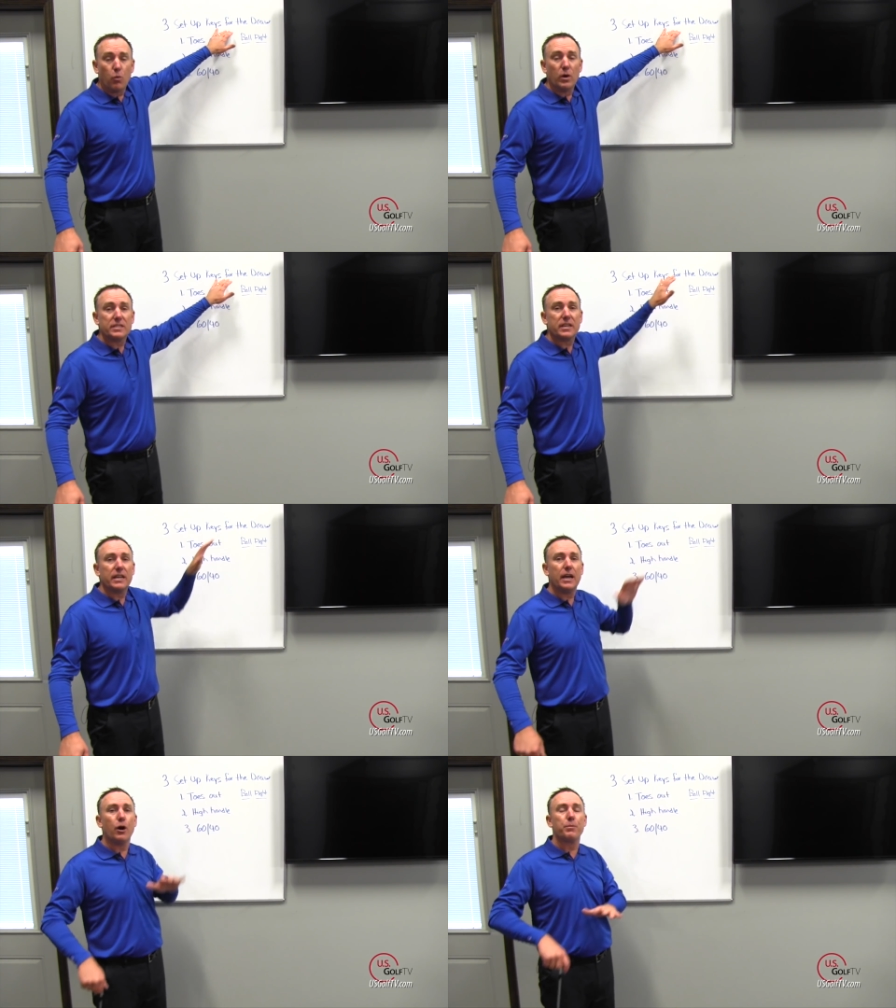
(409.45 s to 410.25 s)
What's going
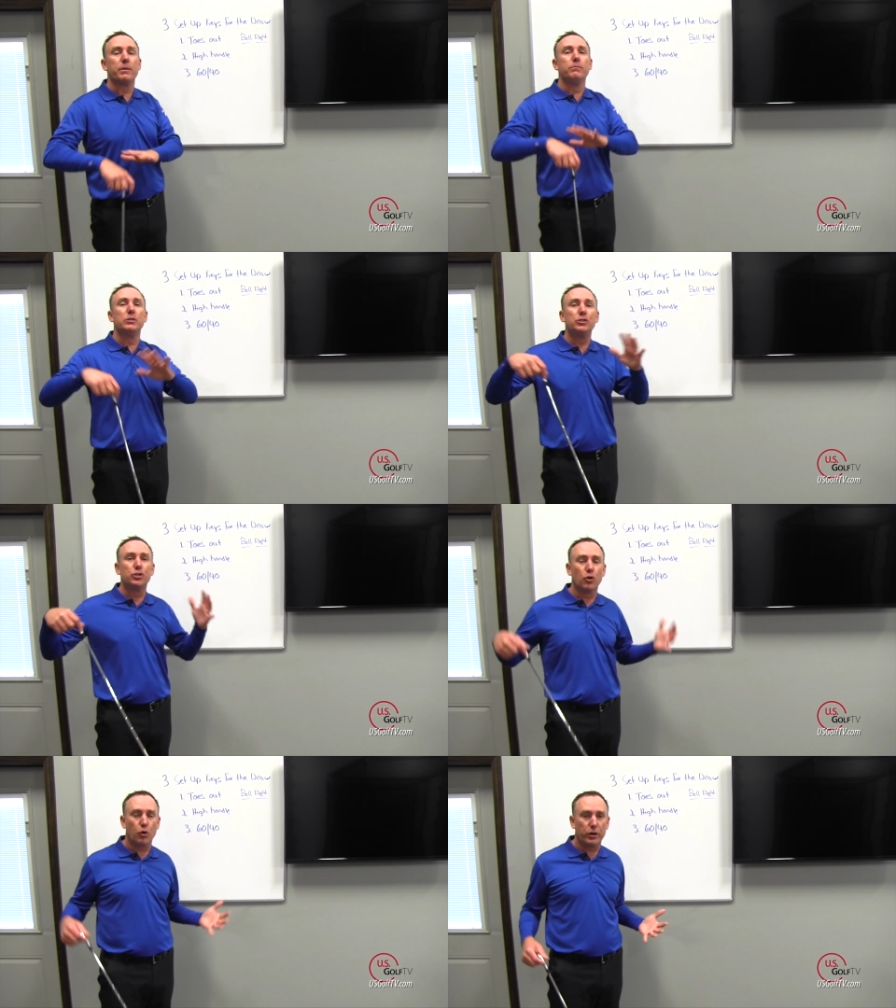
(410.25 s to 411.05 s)
to help the
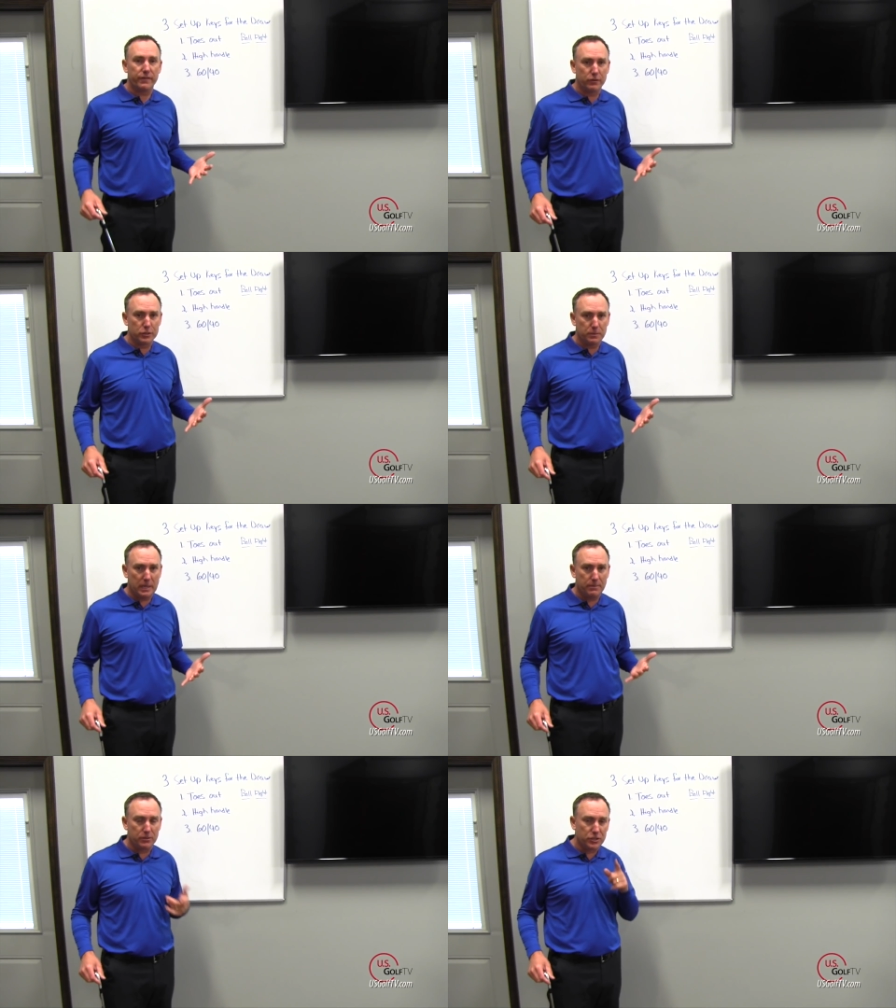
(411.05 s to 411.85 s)
majority of those
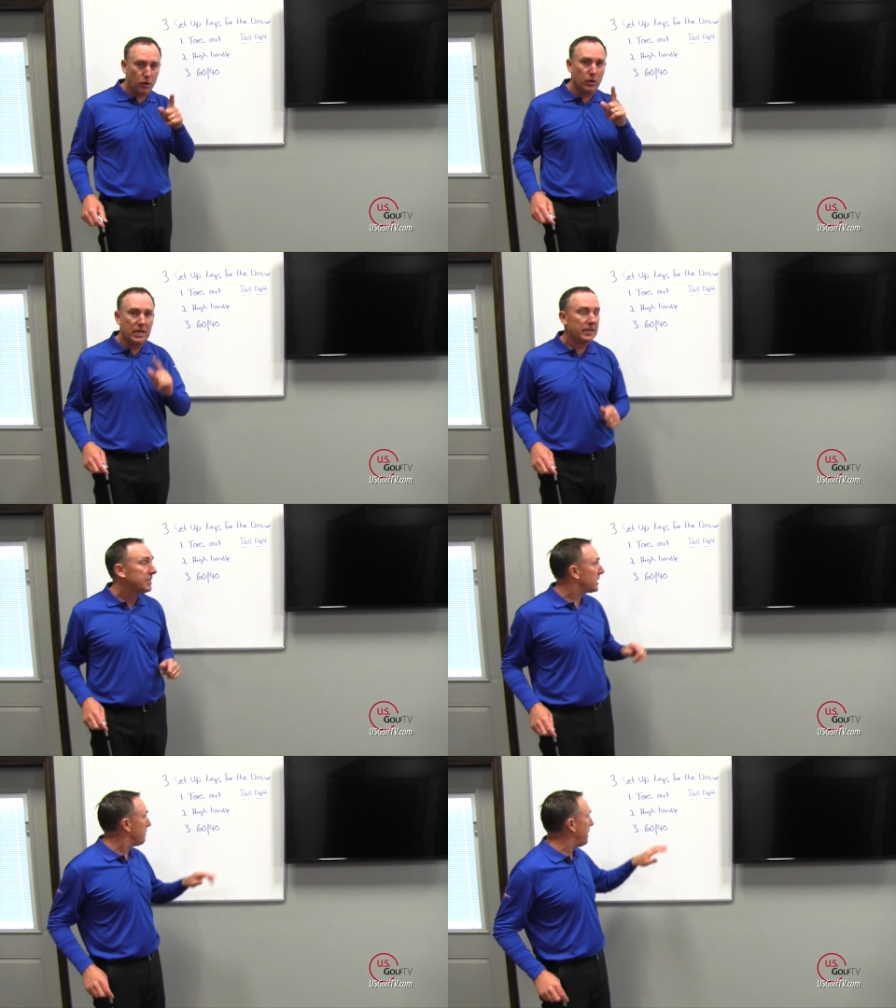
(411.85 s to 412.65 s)
people? So
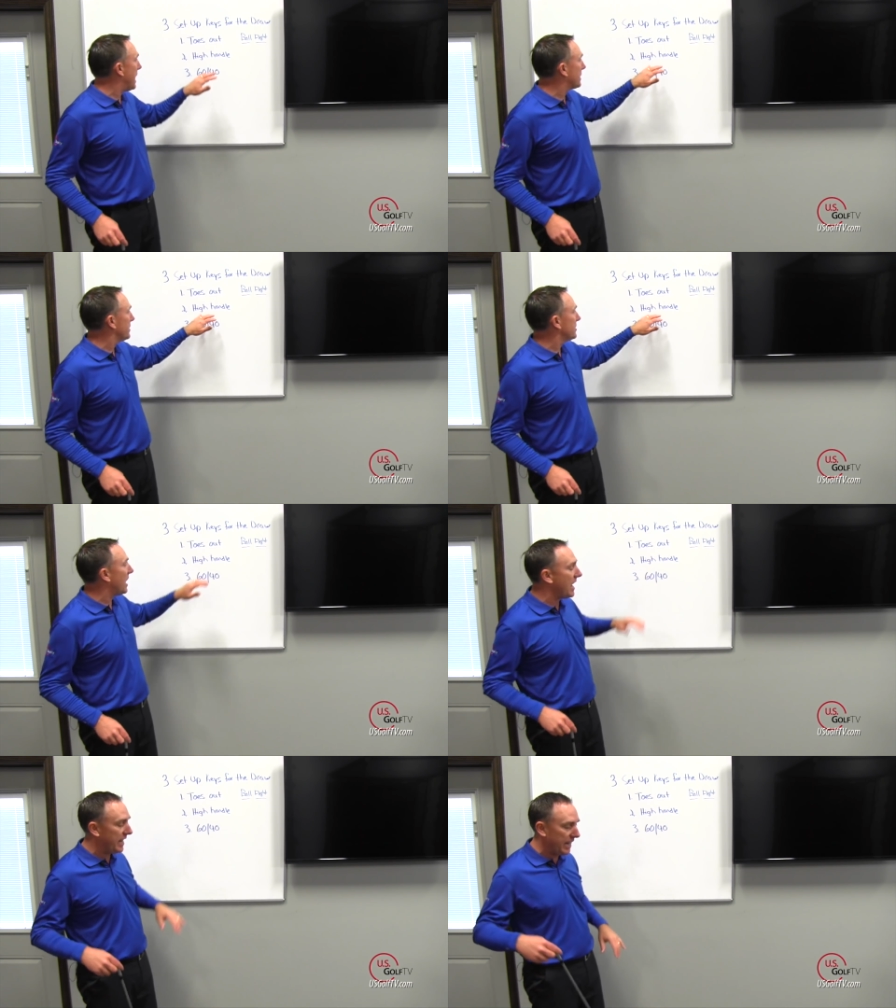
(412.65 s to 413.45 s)
let's get back to this
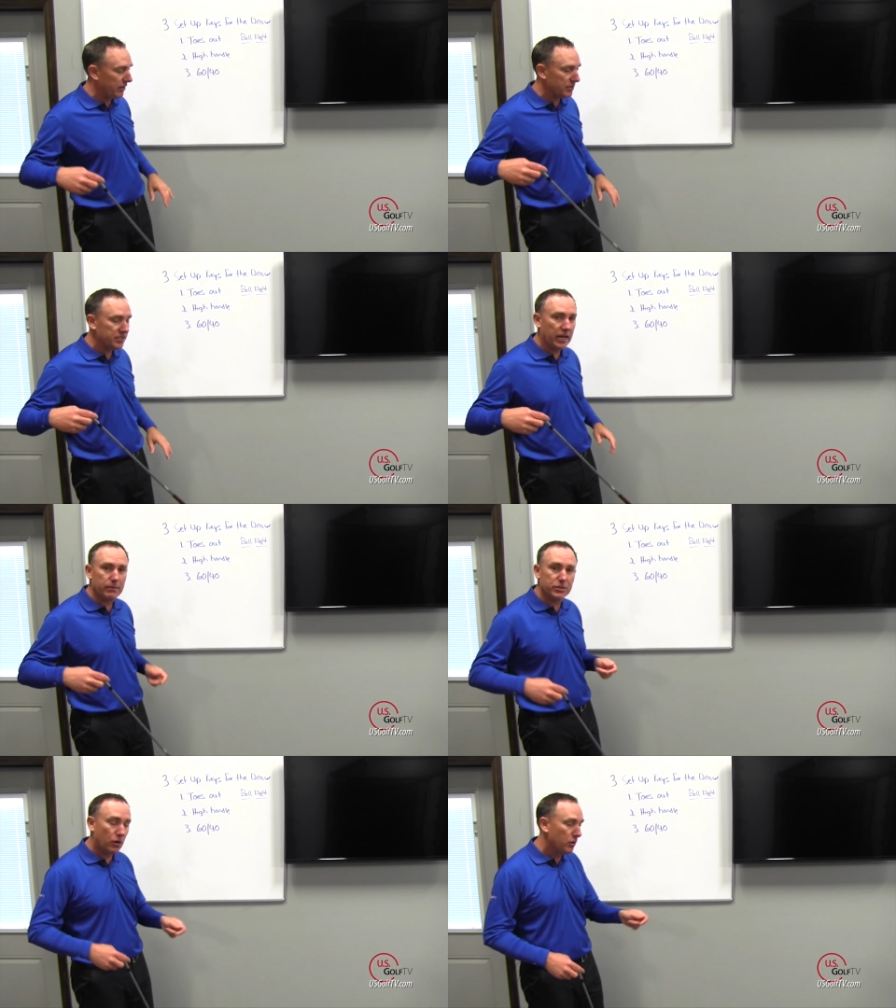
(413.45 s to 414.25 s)
high handle
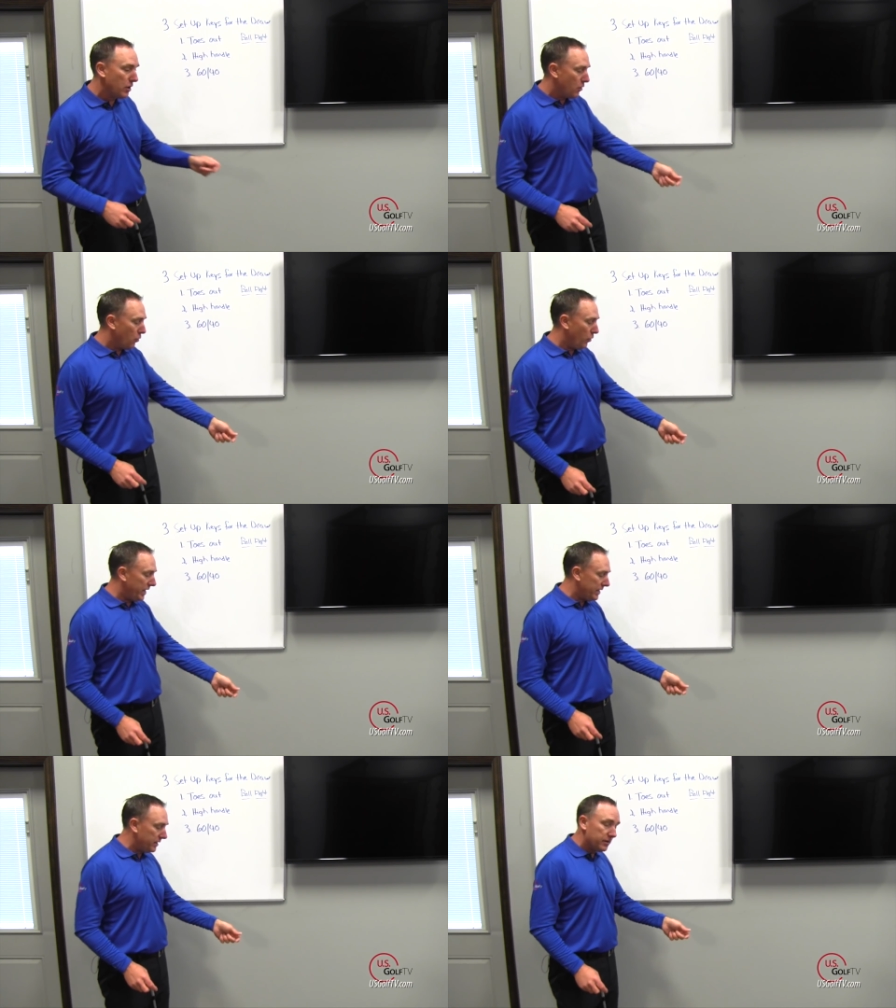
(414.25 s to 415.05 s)
setup. So
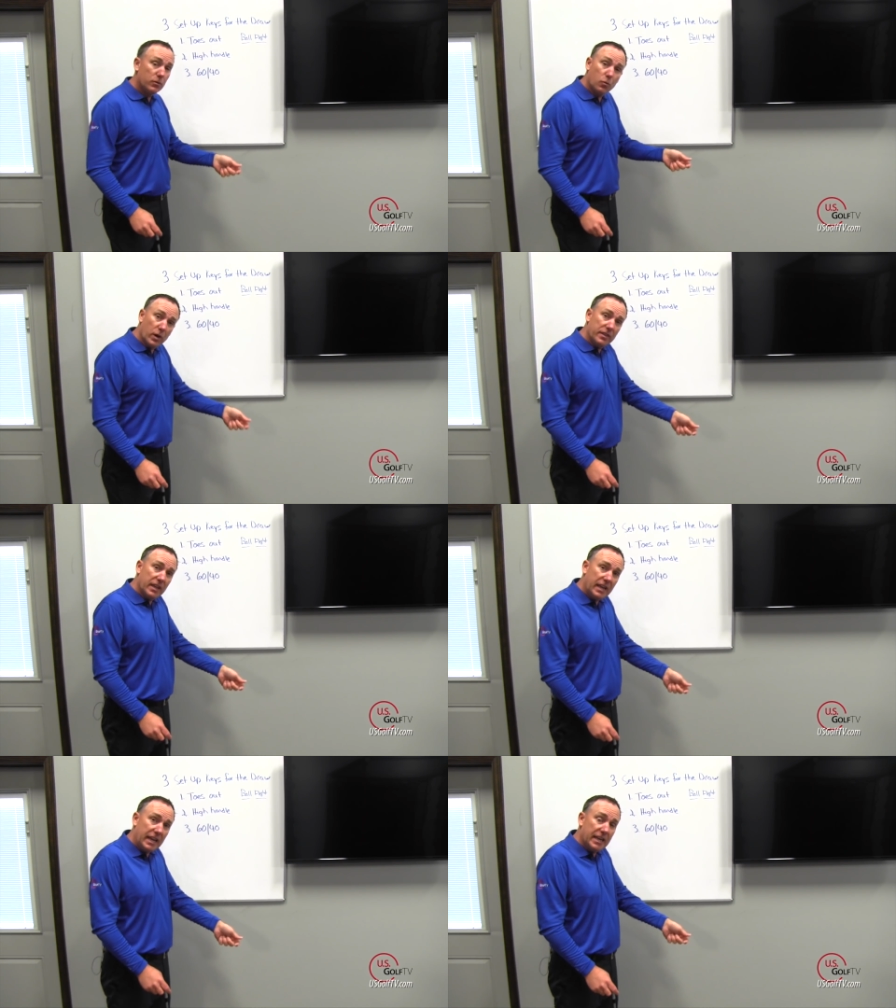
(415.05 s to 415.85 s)
when
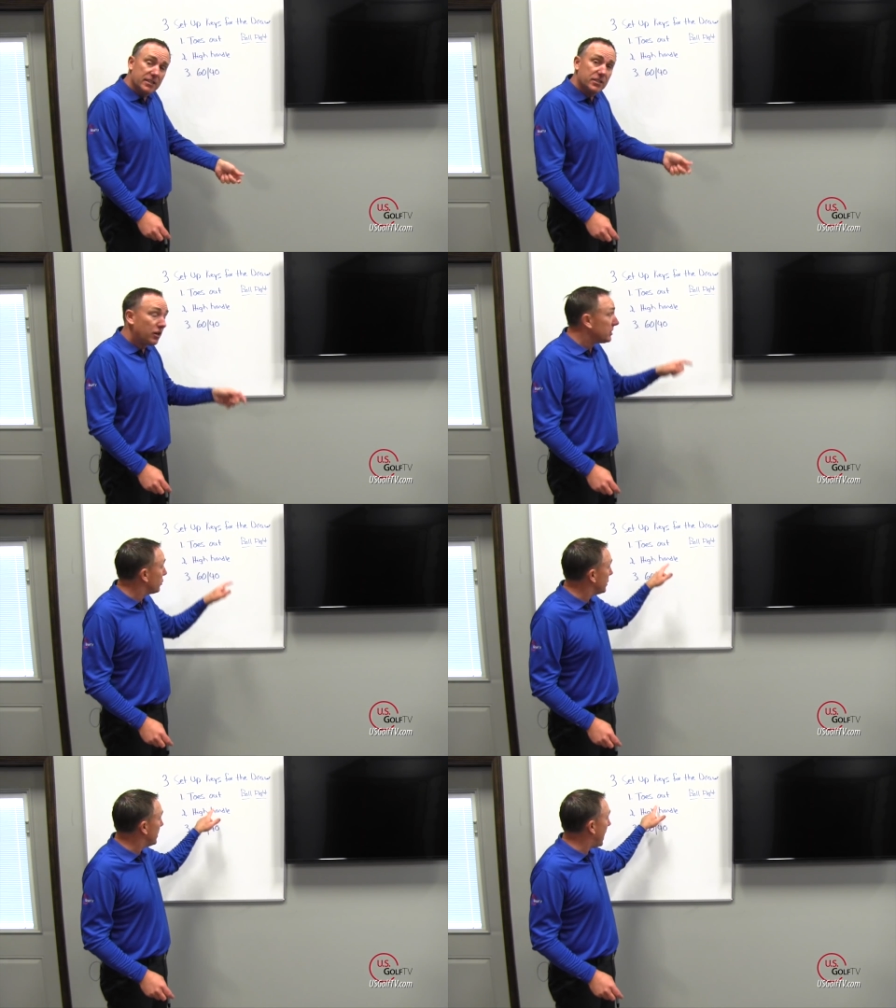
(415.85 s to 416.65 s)
the hands, let's
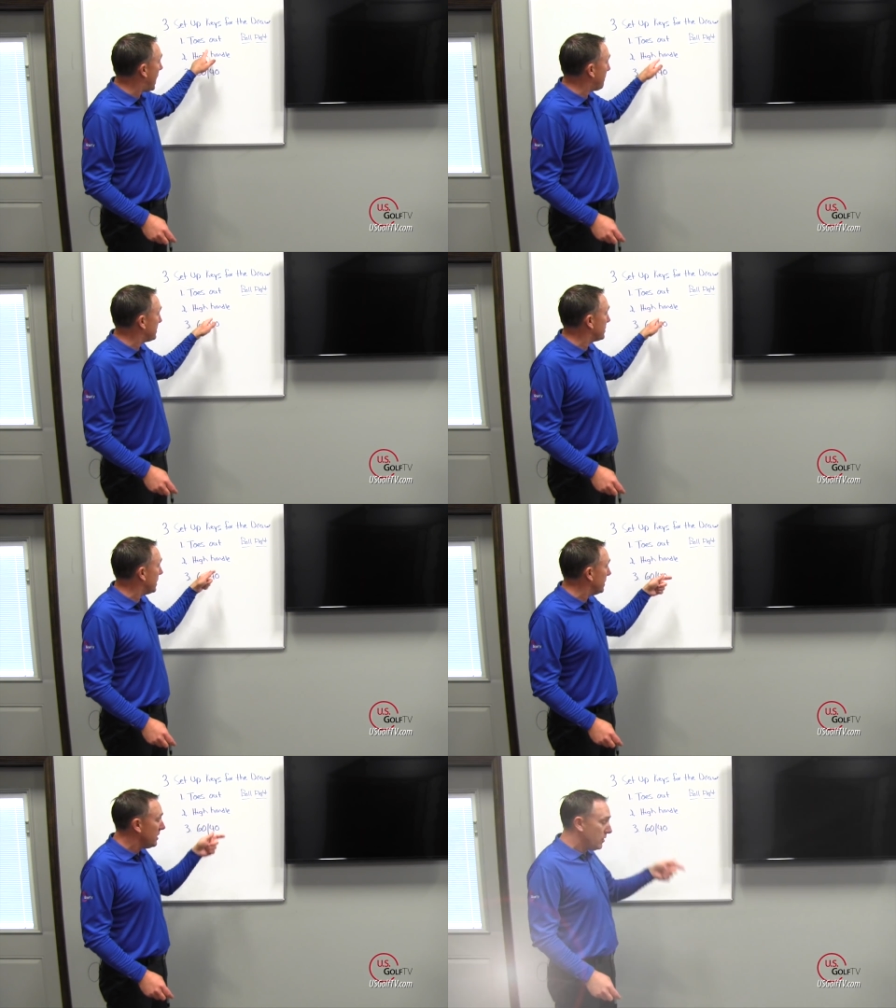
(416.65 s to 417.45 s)
look at the opposite.